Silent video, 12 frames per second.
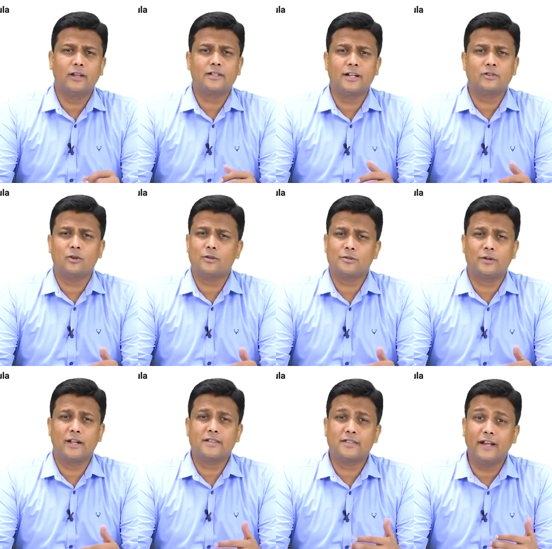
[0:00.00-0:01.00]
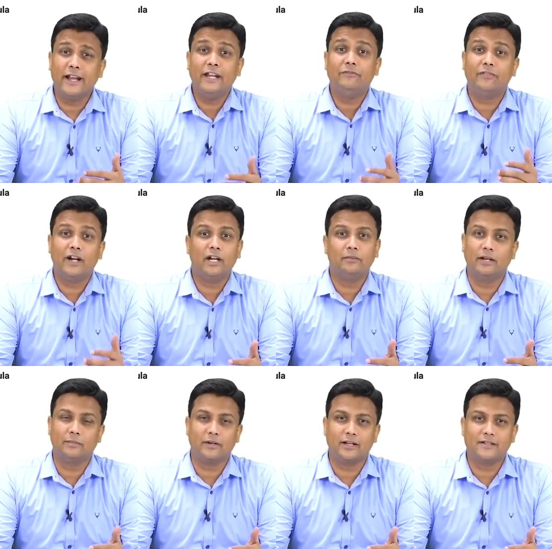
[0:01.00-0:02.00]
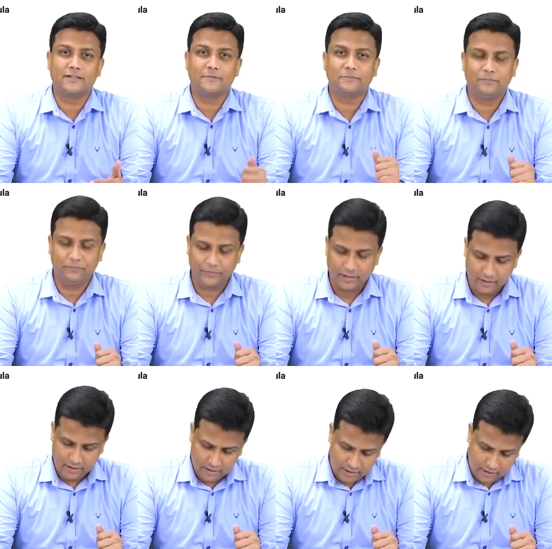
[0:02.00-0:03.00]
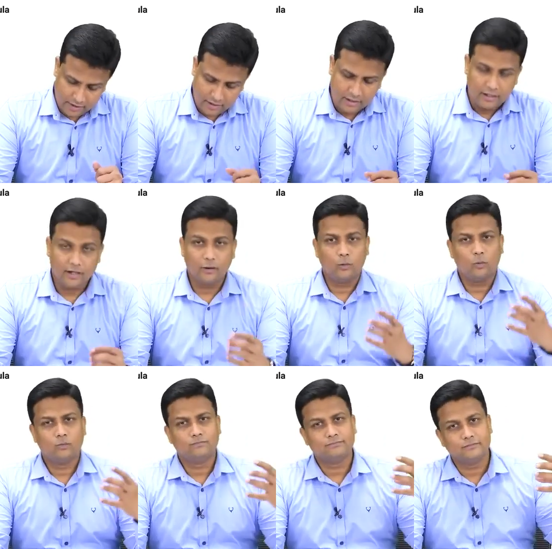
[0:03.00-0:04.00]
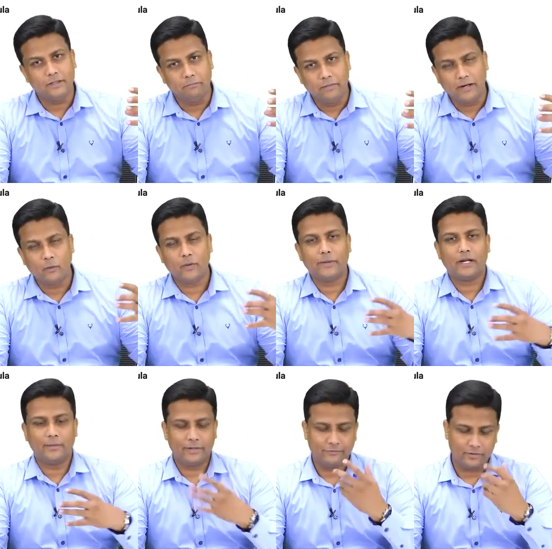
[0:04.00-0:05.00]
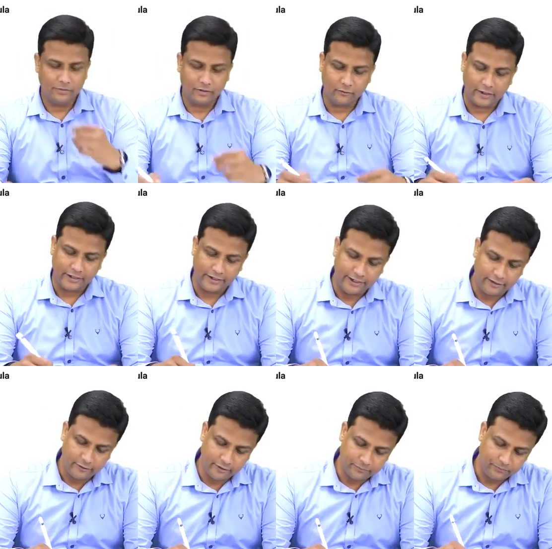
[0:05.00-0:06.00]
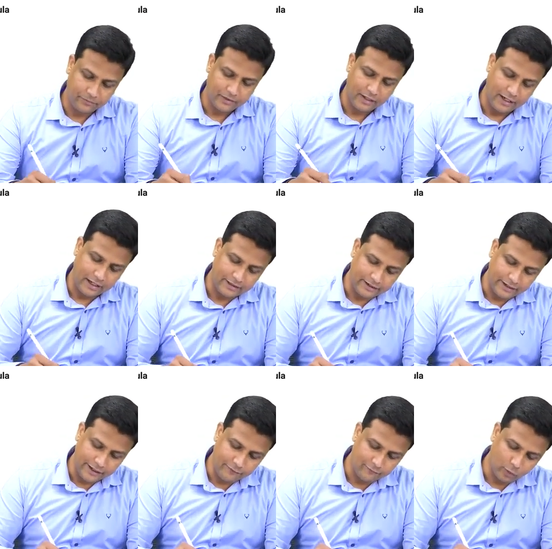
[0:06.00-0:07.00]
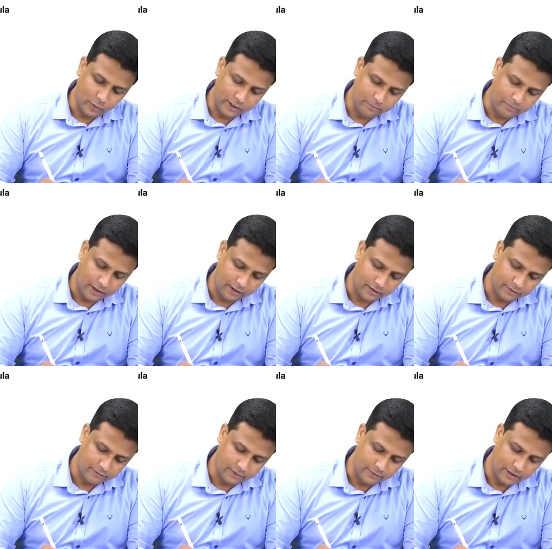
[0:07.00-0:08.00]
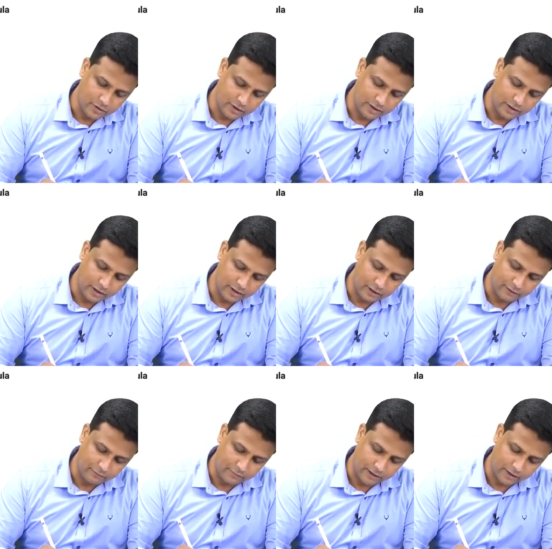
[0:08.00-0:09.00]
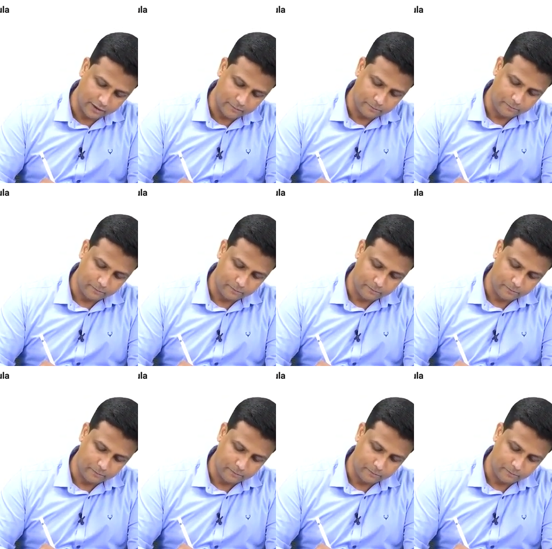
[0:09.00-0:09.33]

else it is also known as the infundibulum, guys. Now, the blood will be coming from the right atrium, and that inflowing part will be actually the rough part.